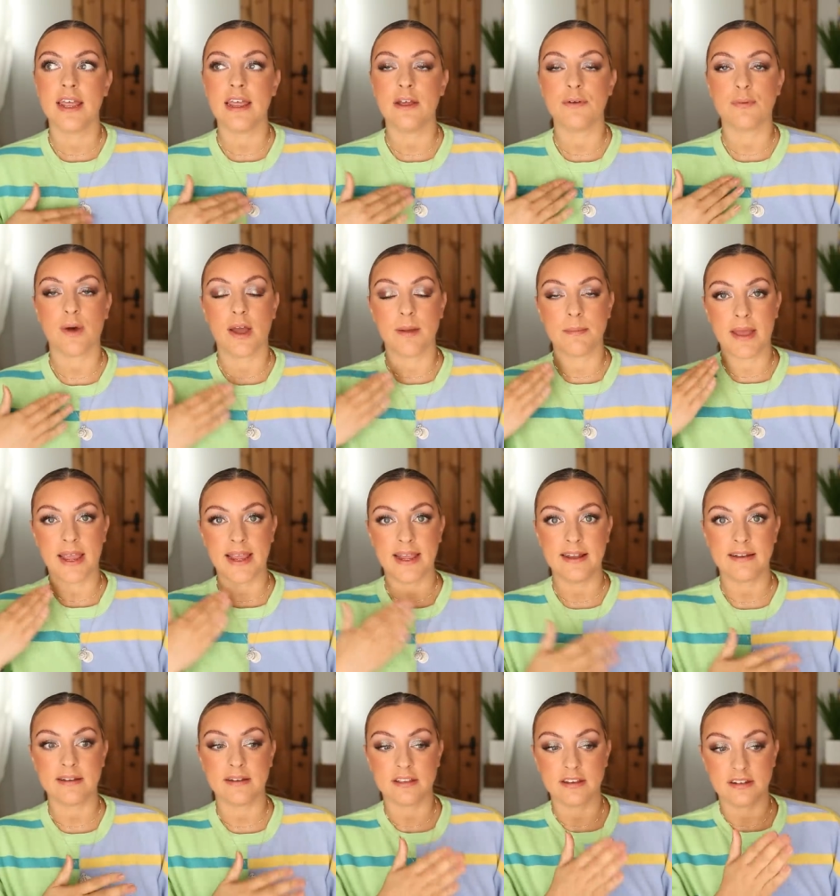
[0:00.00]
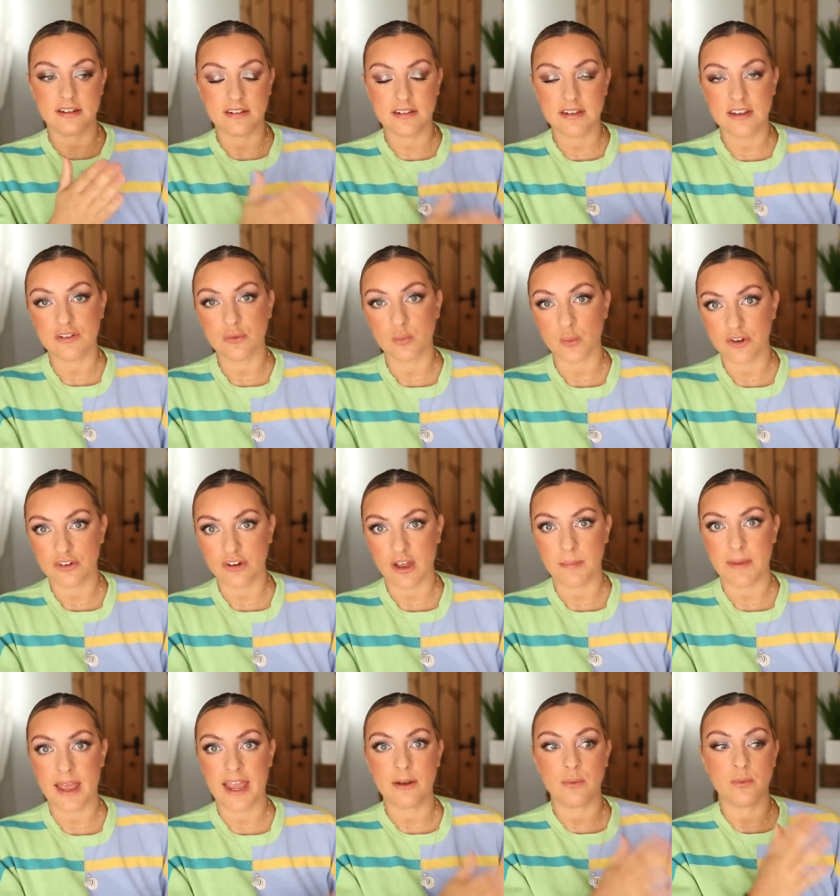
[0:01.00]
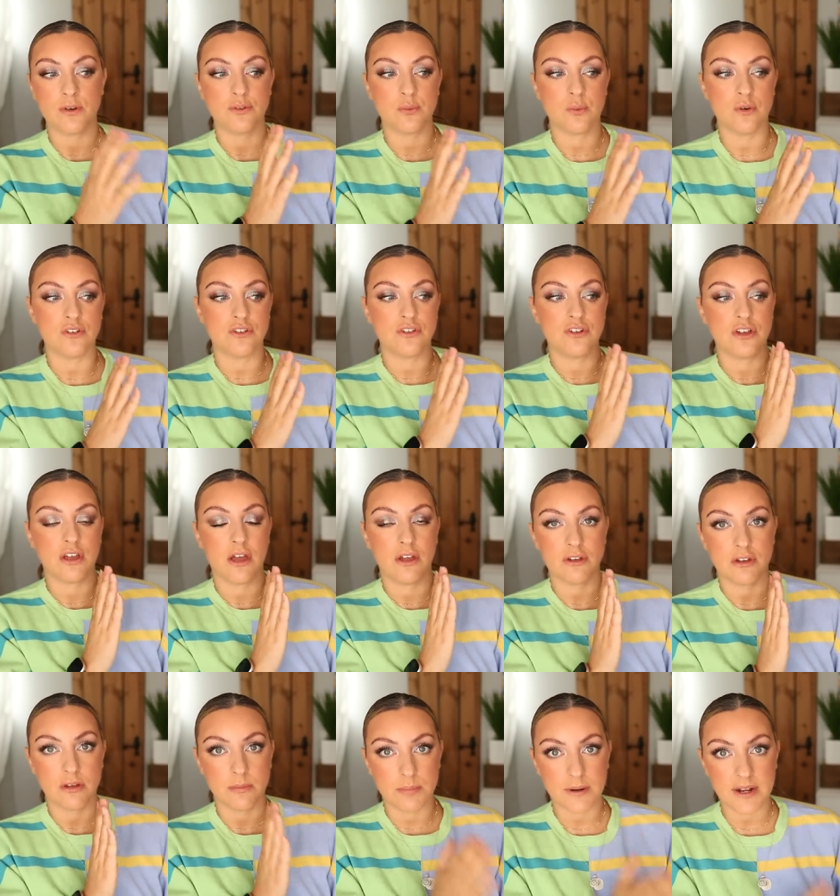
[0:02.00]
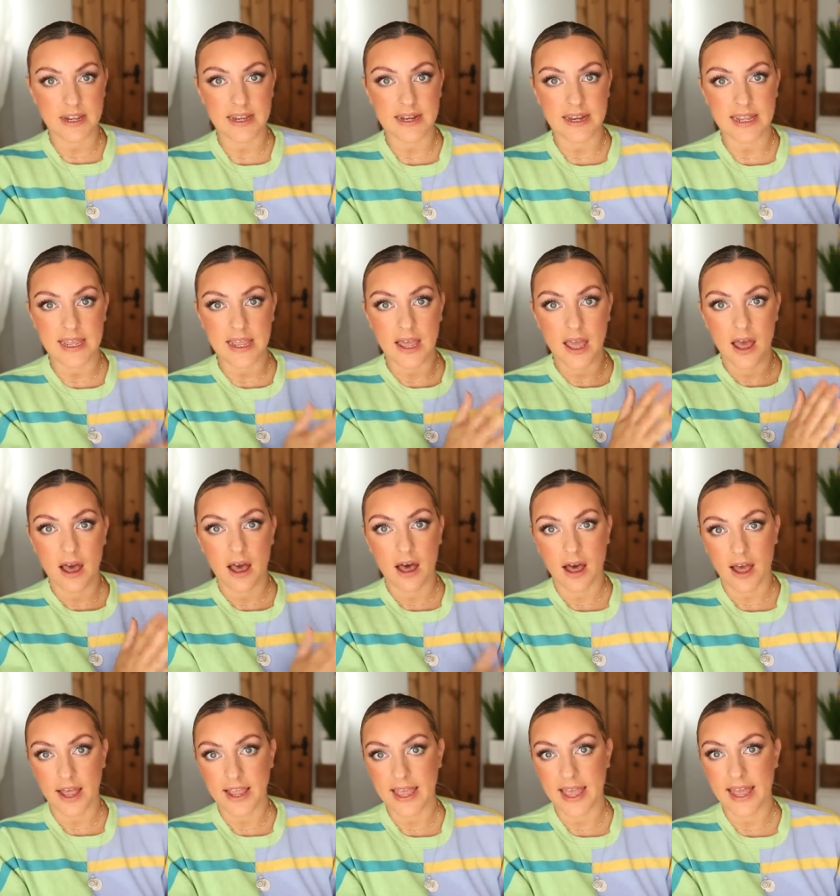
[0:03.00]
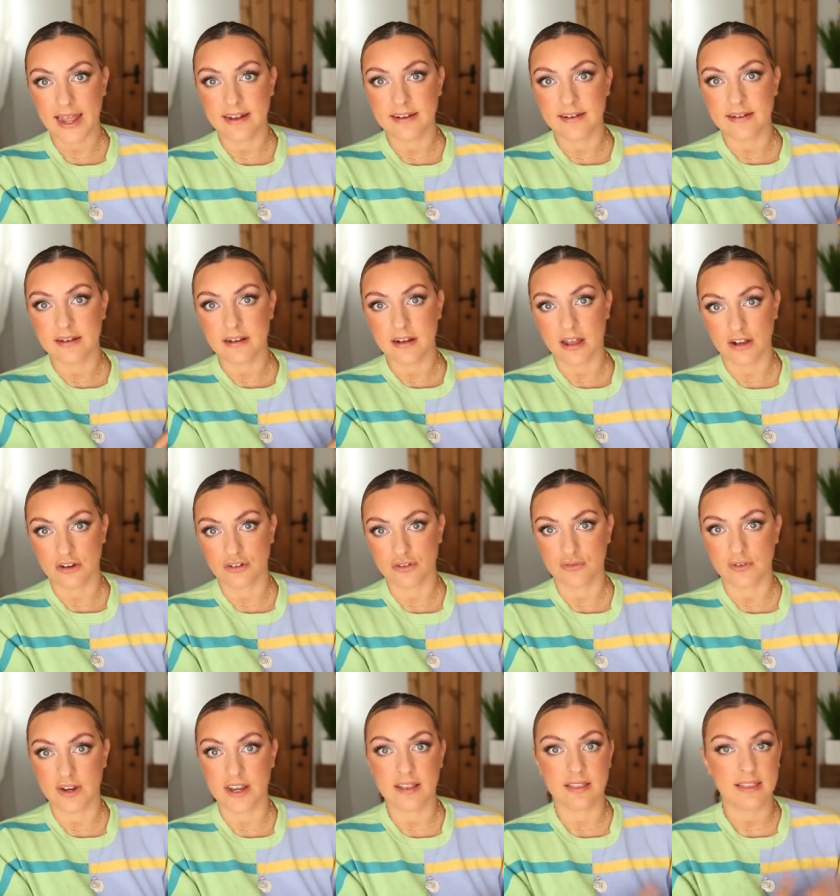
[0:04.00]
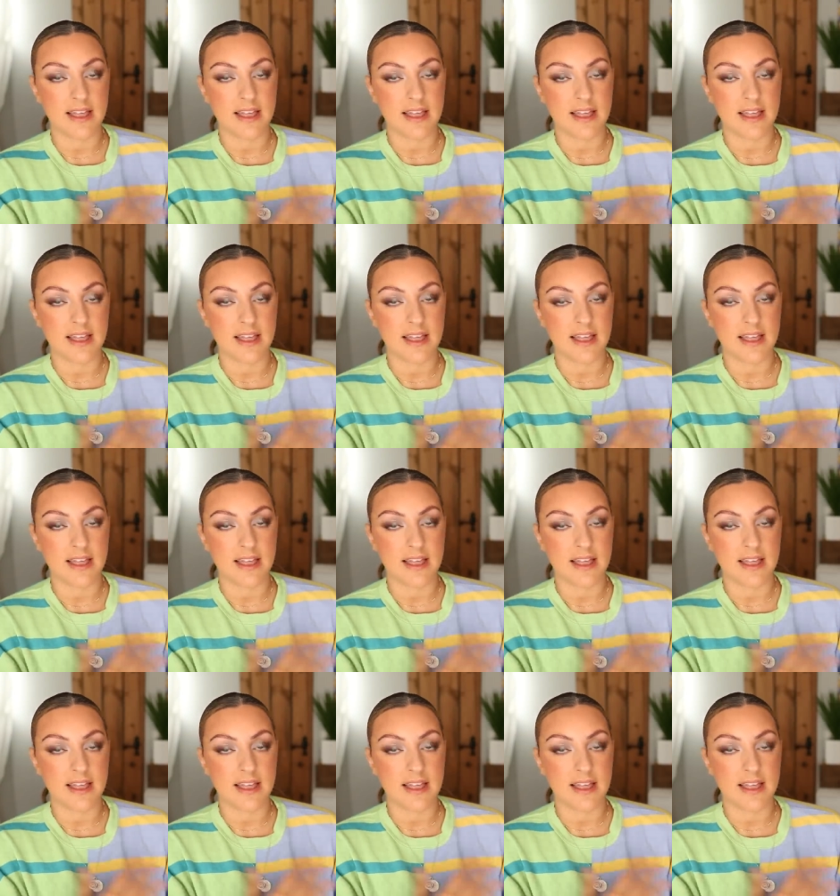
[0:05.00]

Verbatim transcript: if I made the decision which I made, which was to go completely high end luxury.